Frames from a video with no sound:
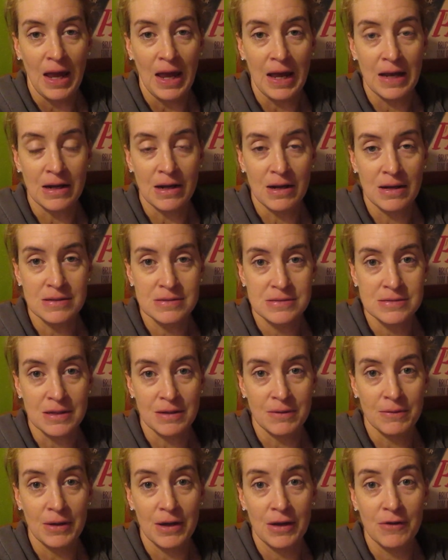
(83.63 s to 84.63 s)
And
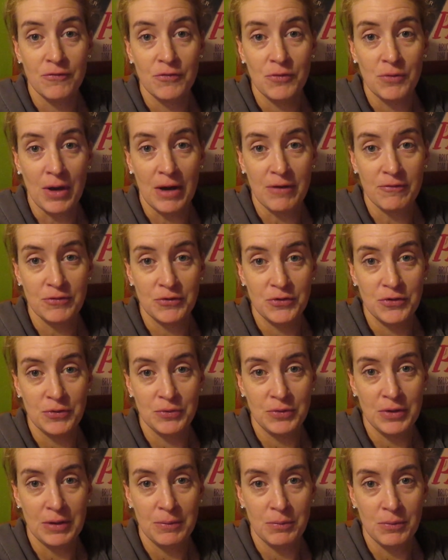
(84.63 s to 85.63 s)
also, if you ever do
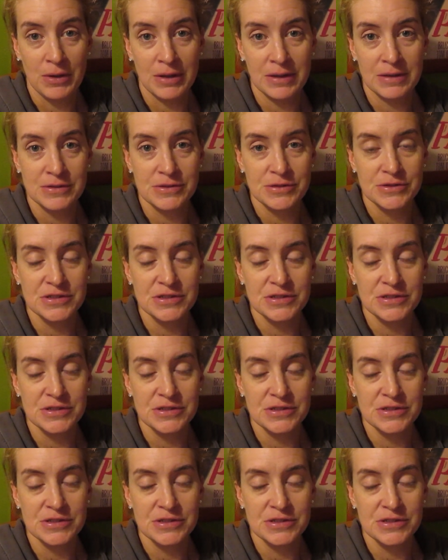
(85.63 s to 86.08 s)
need one,